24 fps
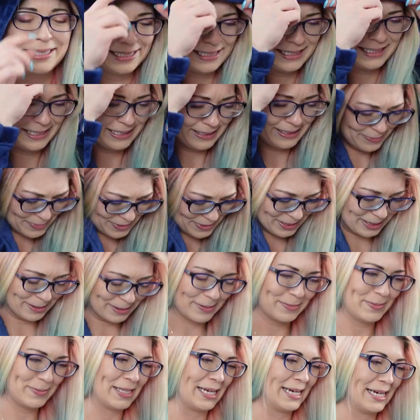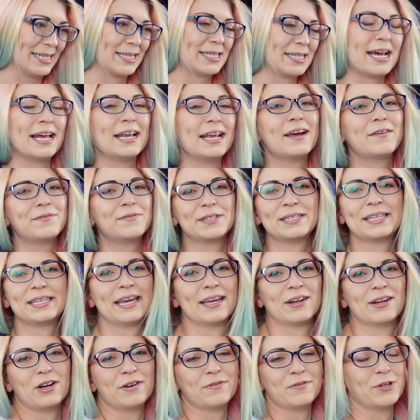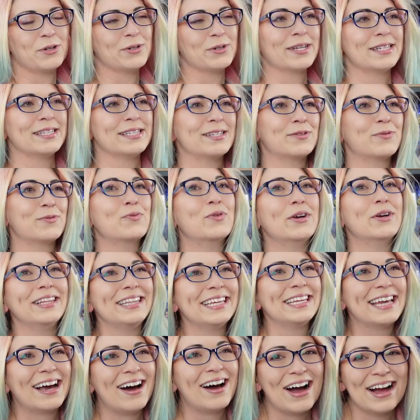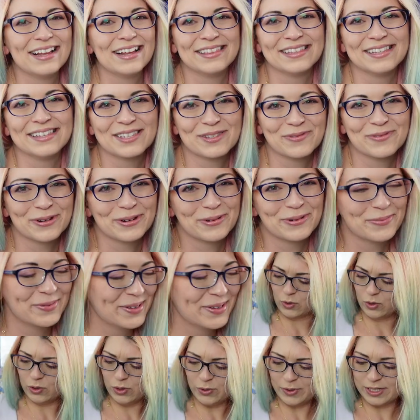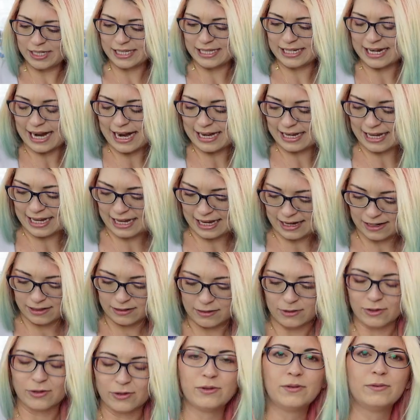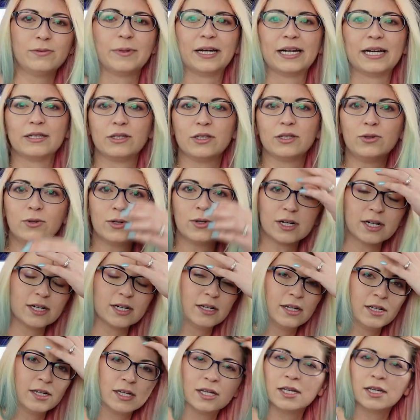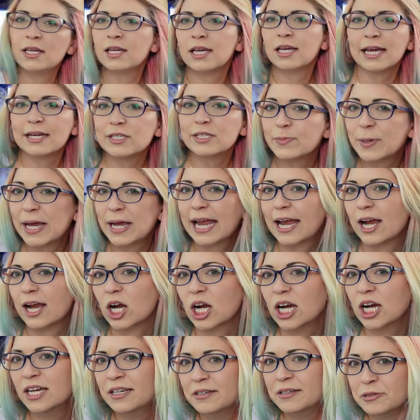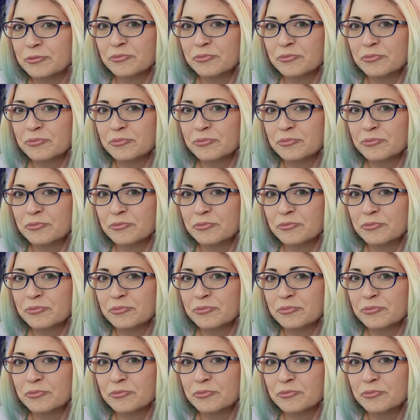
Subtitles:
Oh, I'm obsessed. I have to take it off though because it's really hot in this room. Oh, it's staticky. Oh my Lord. How's my hair?